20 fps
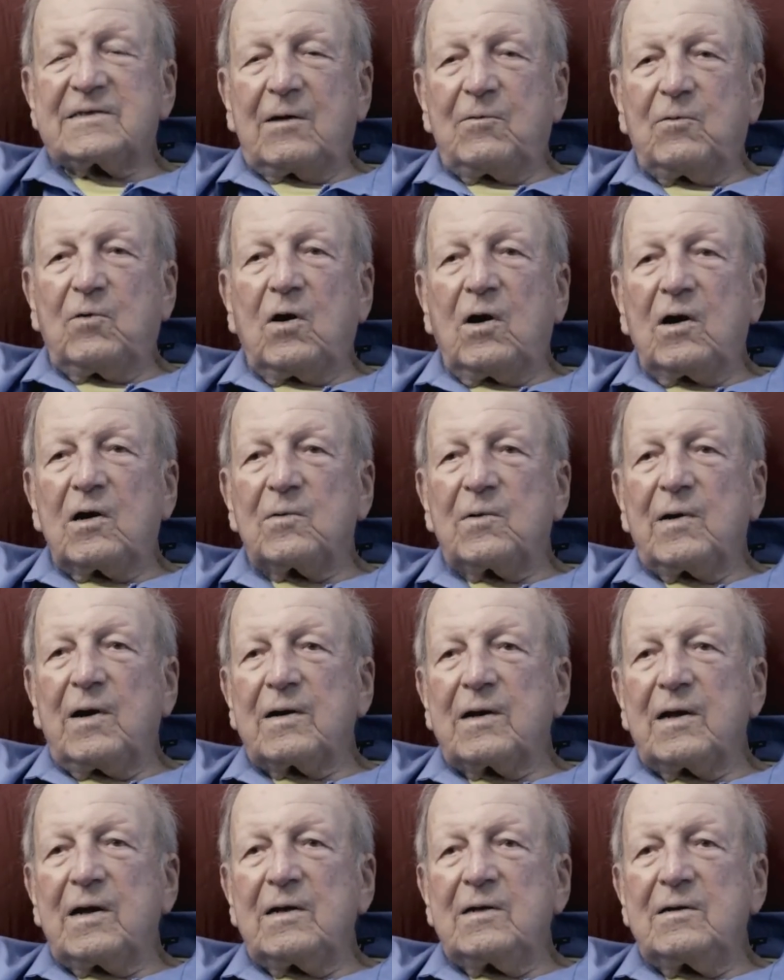I walk
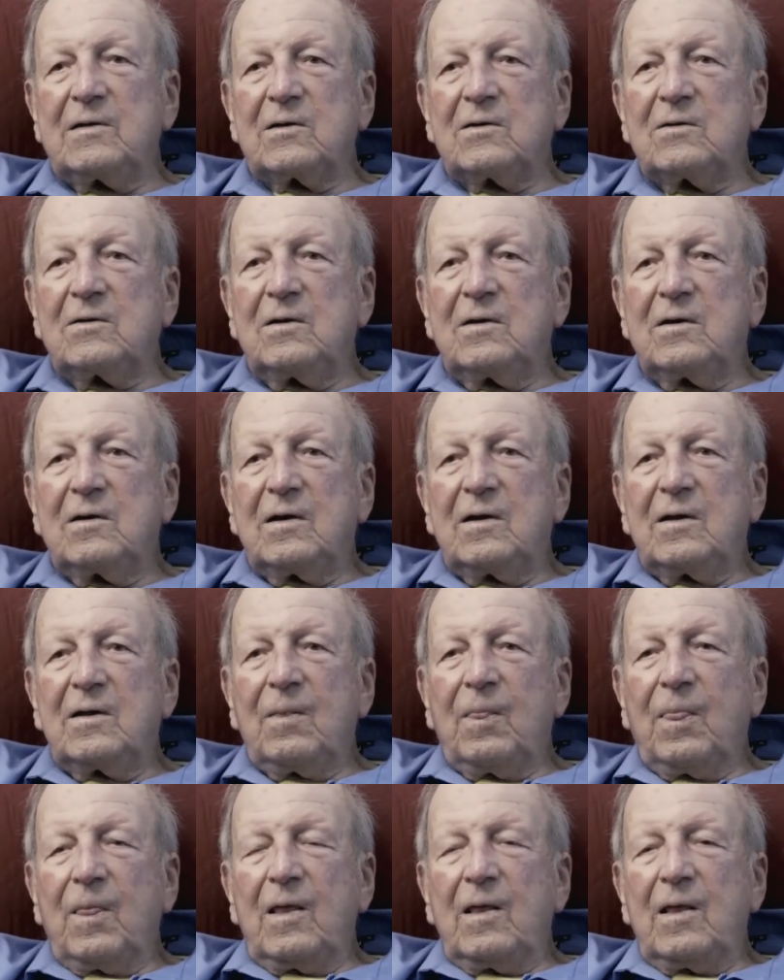around on,
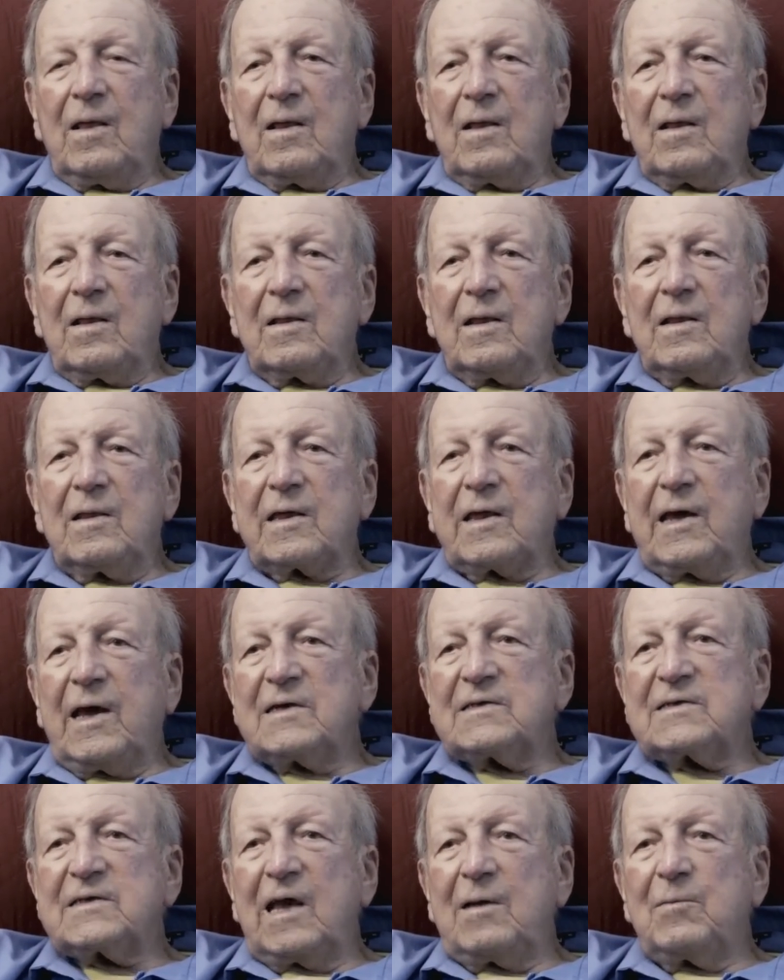And the
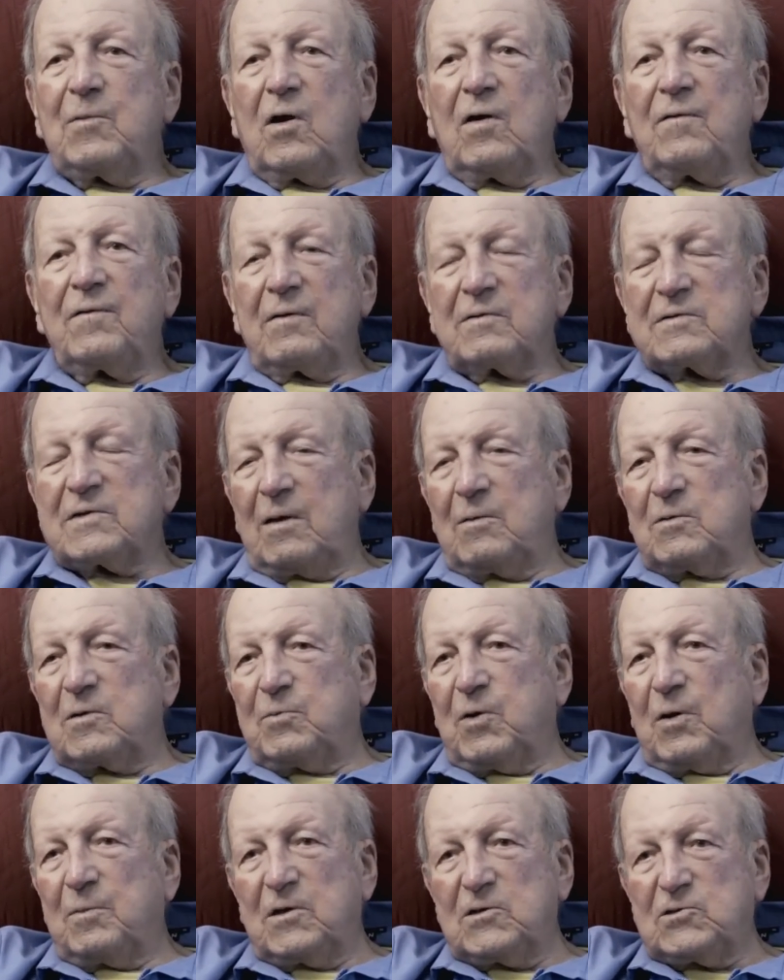cast came off. I was able to
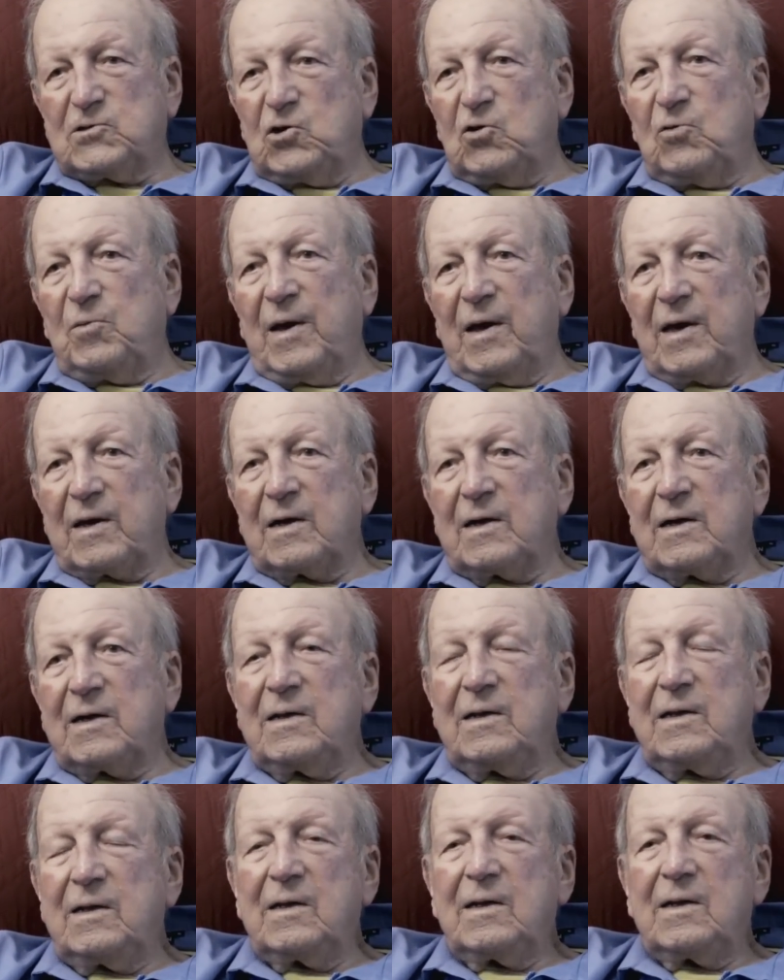put my shoe back on.